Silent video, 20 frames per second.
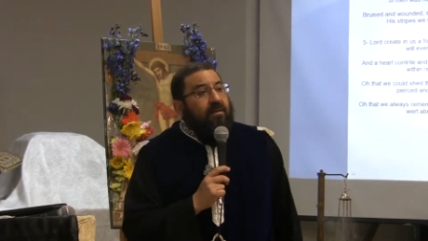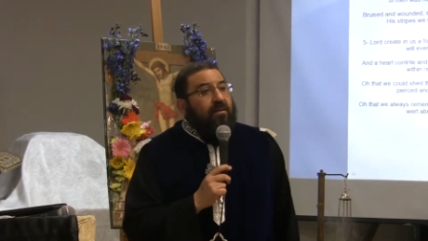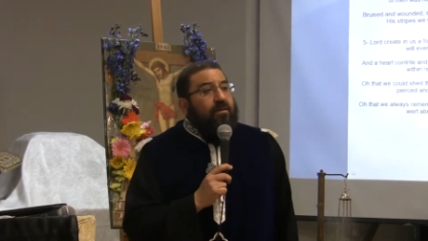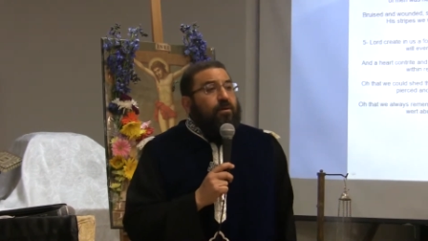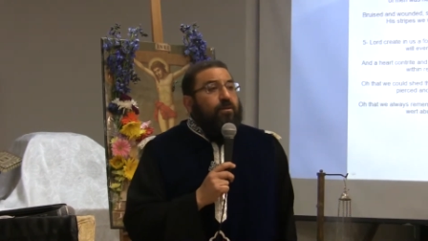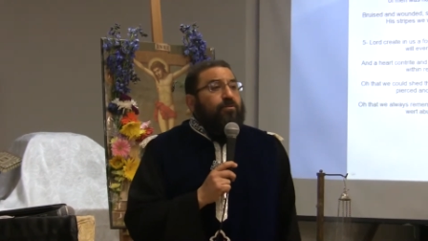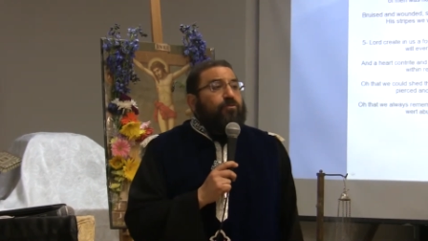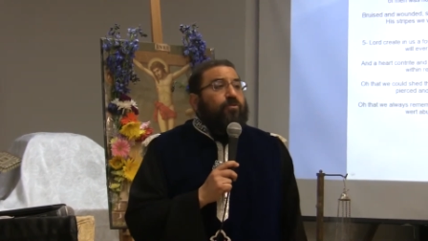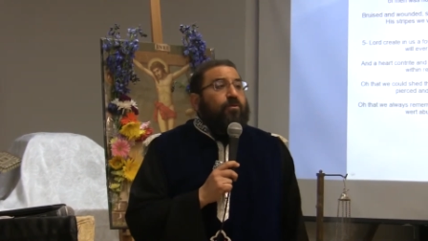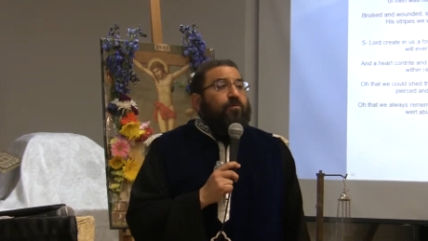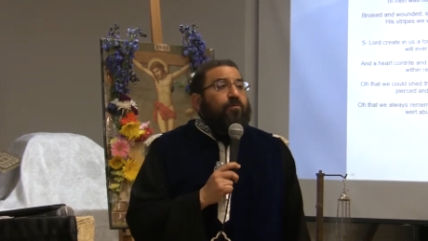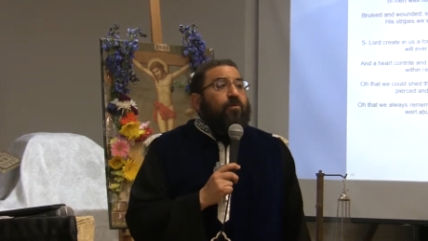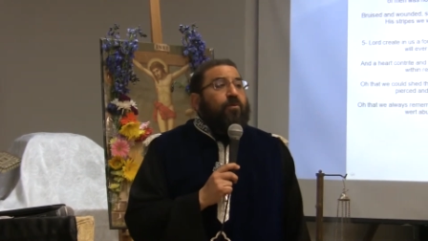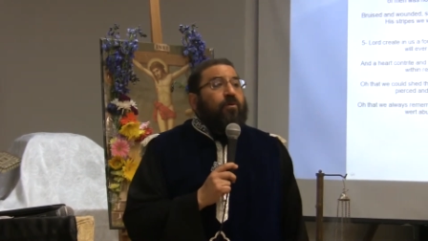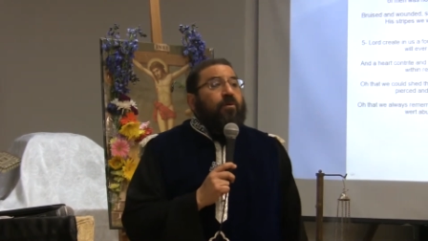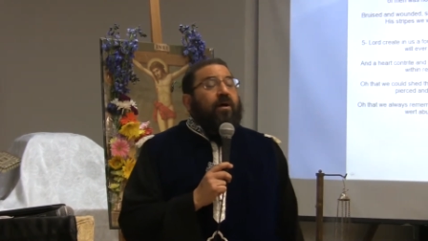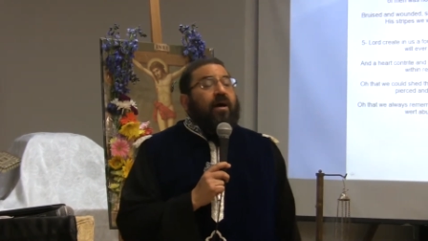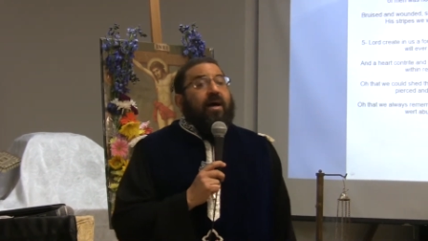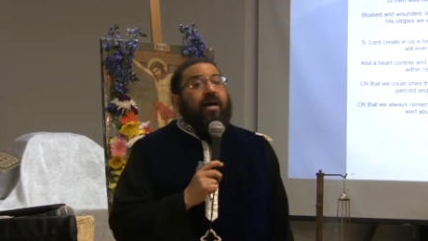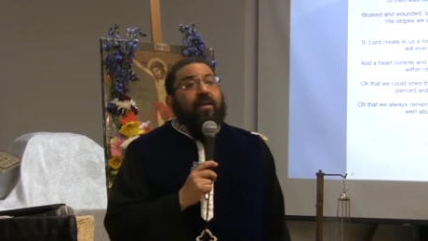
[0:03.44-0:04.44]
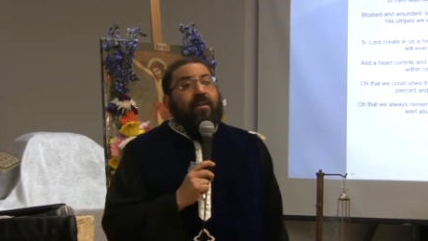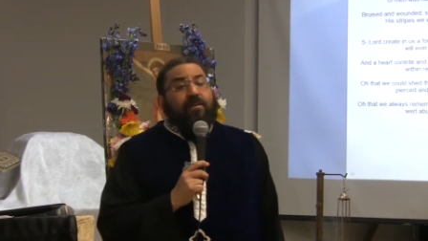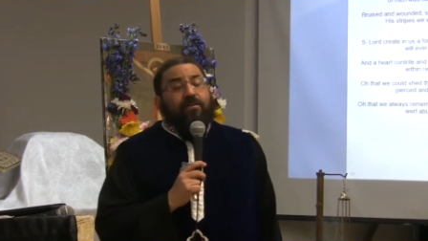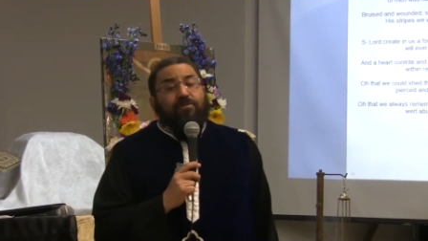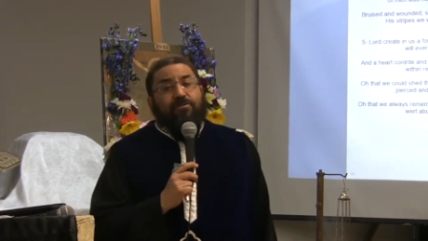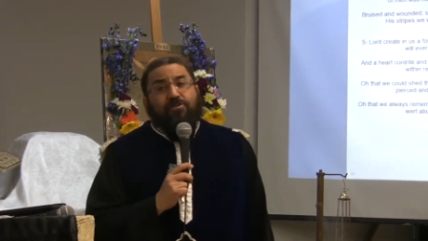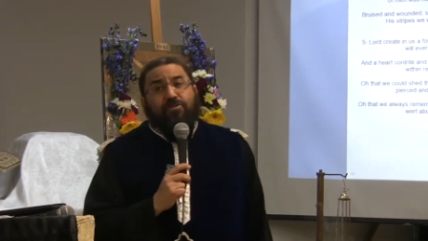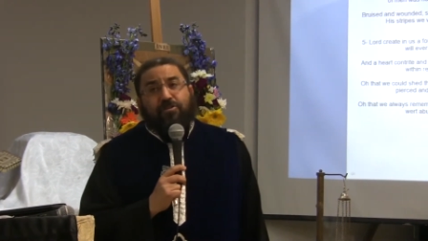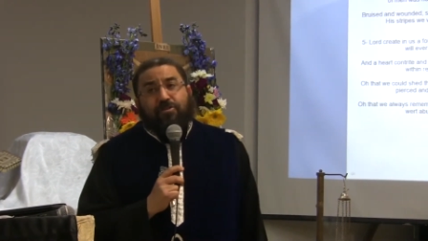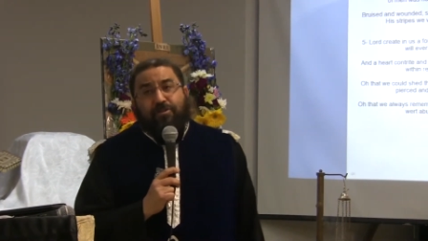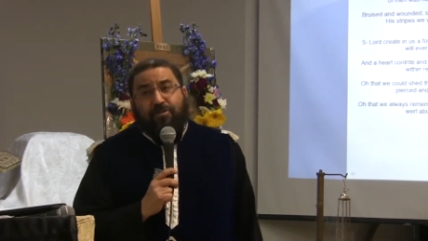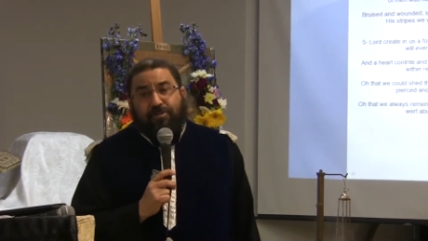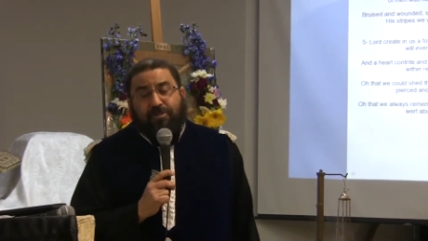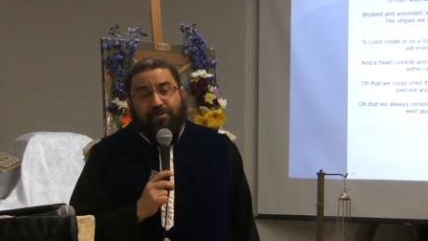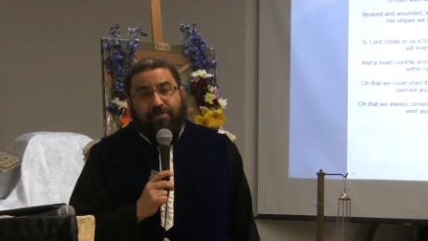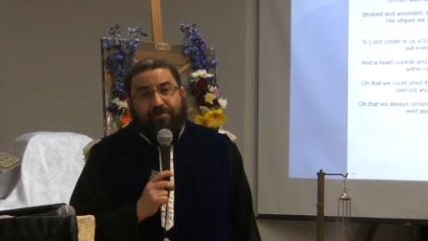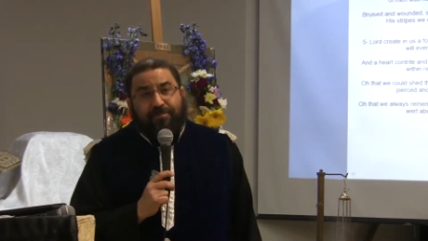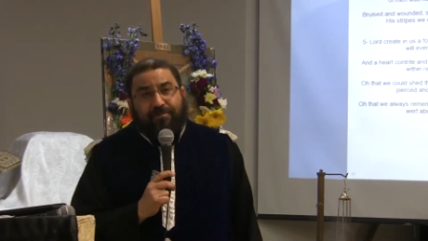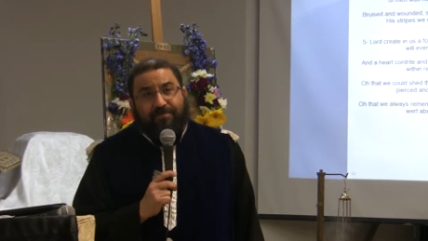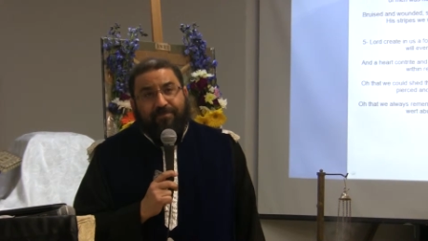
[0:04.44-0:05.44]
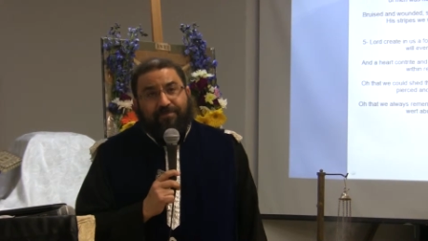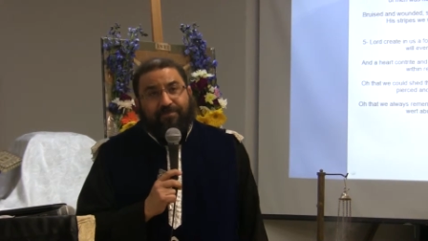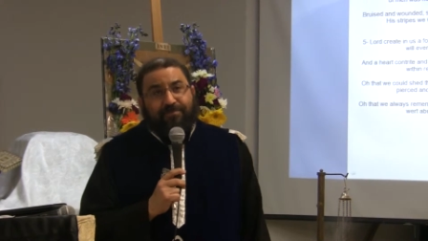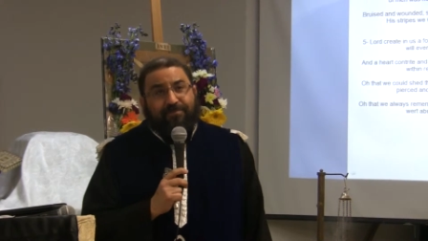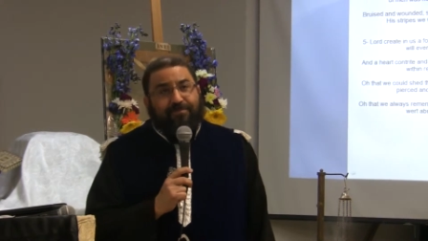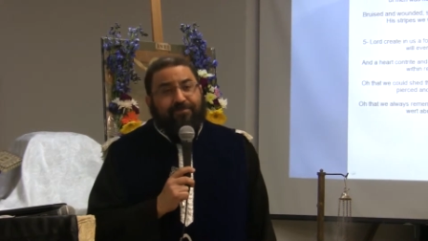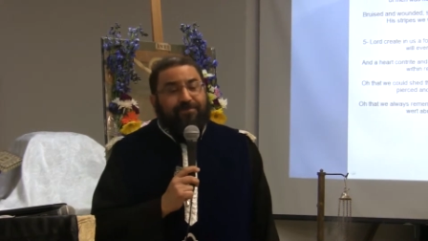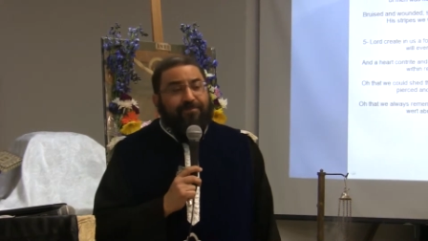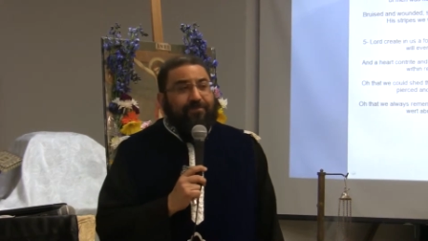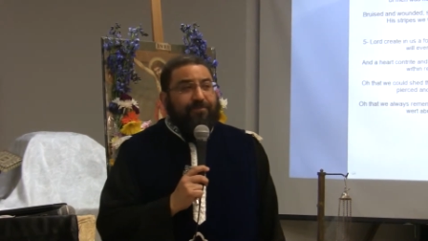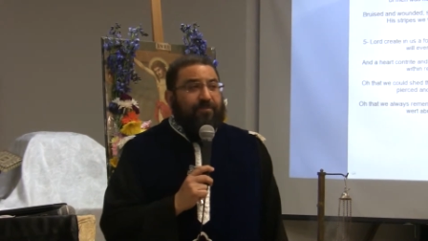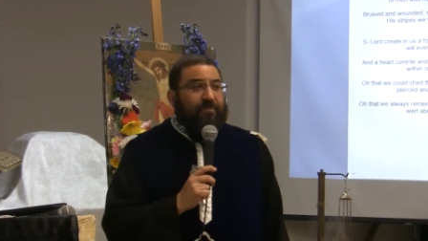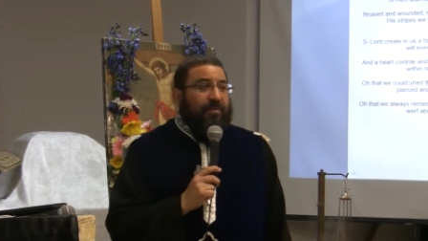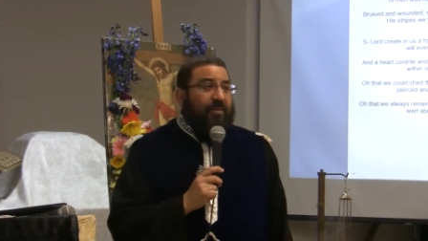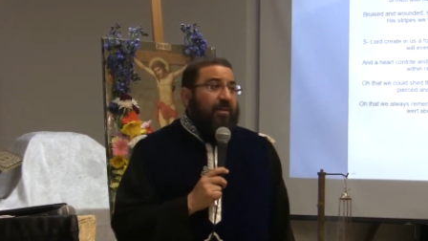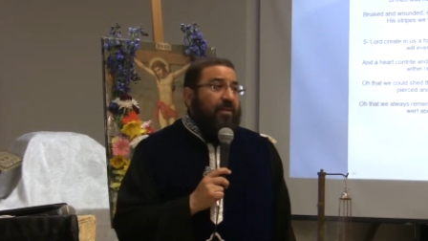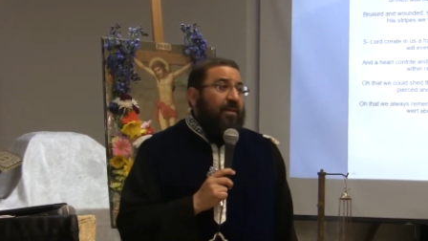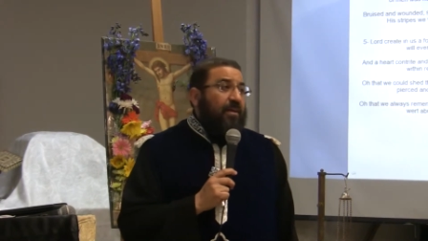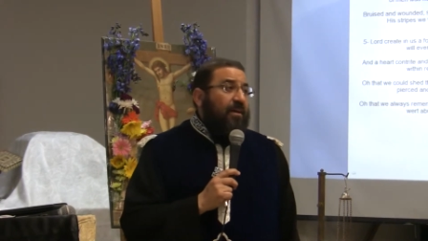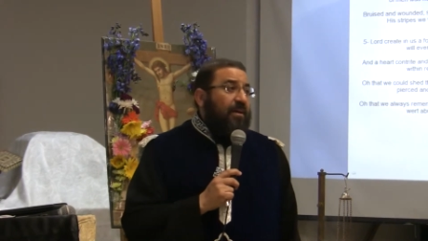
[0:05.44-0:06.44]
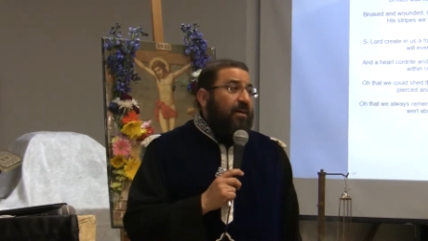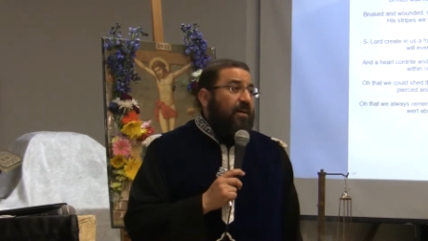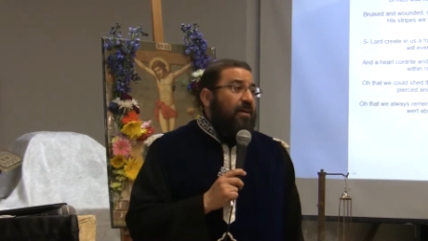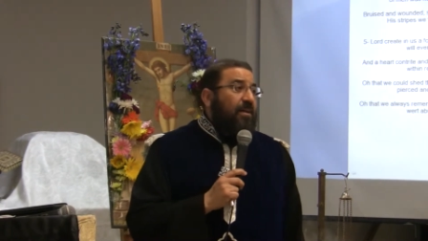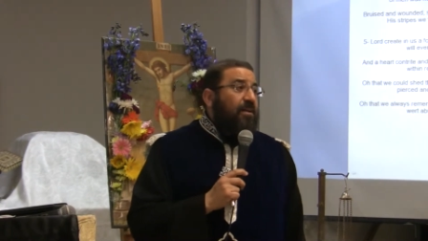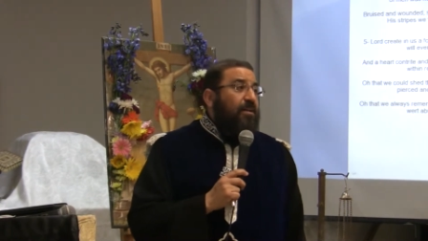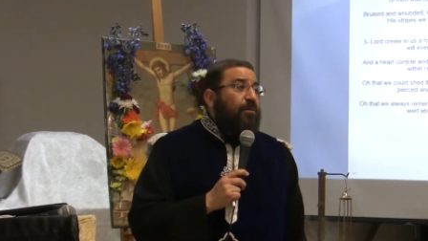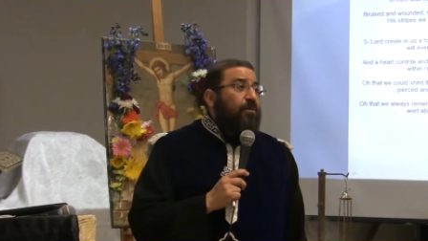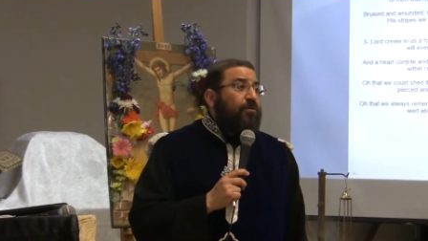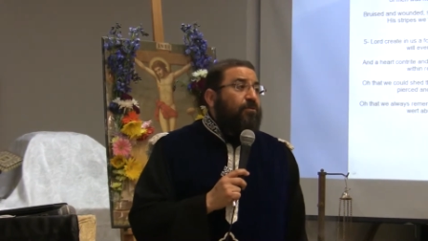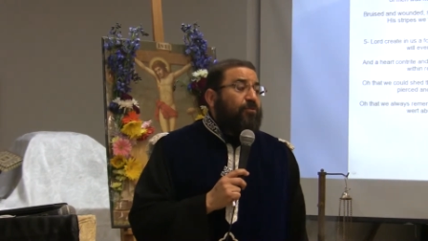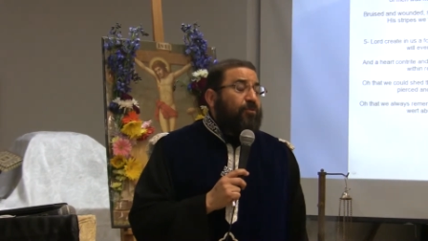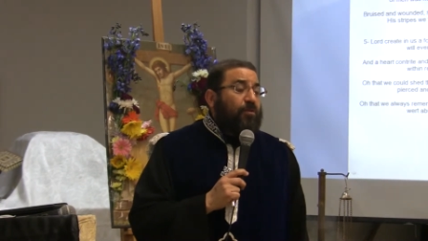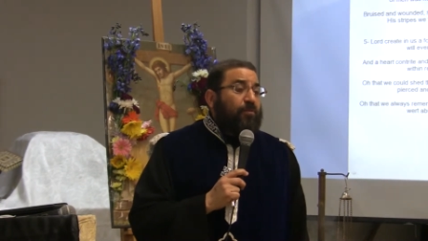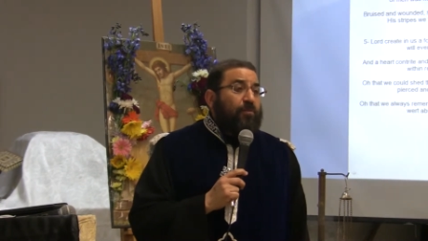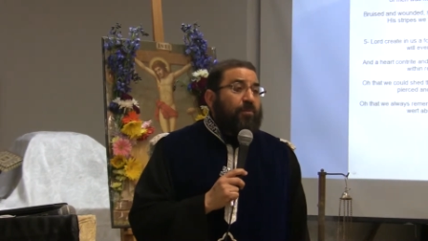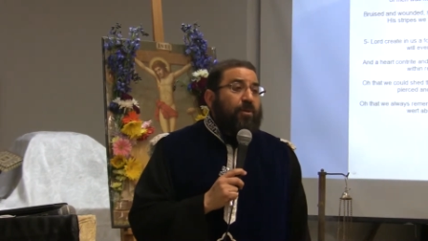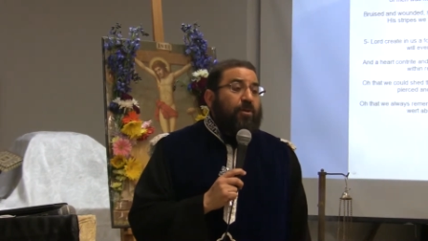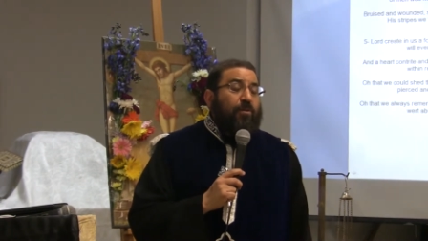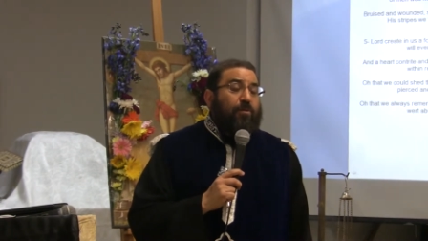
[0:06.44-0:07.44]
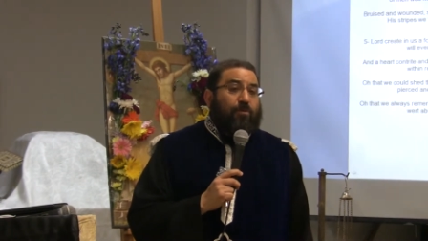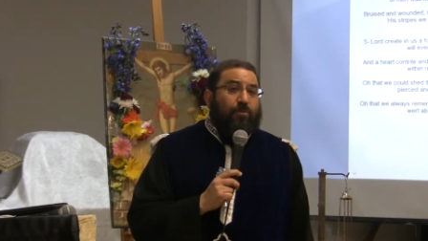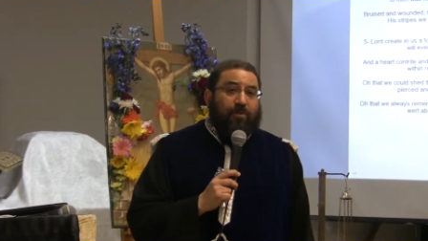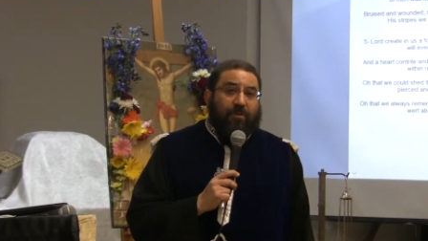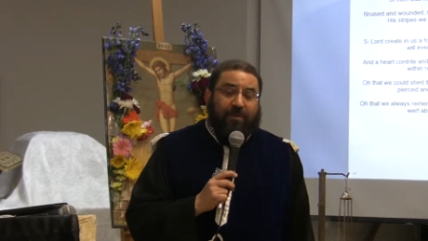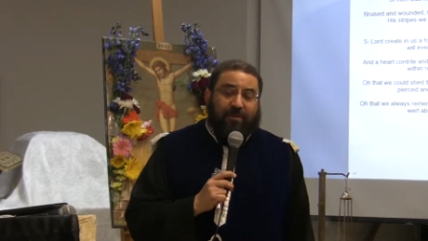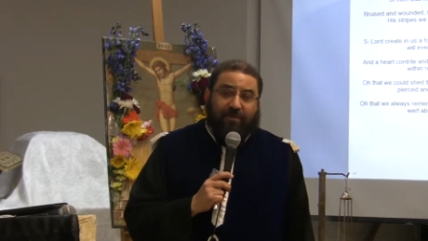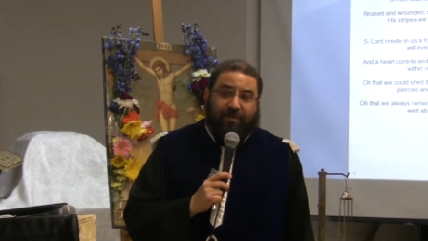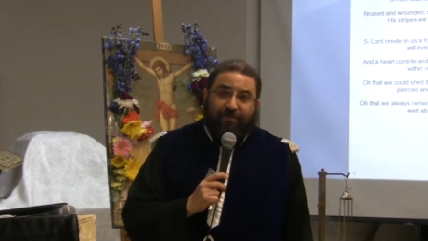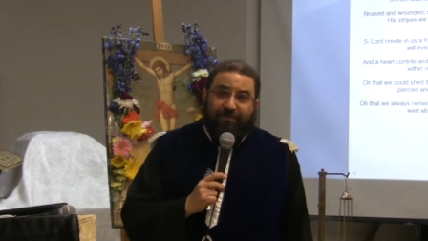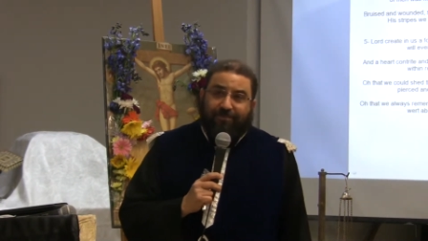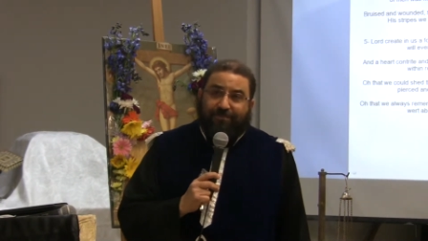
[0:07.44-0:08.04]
not from Long Island Church and not from New York.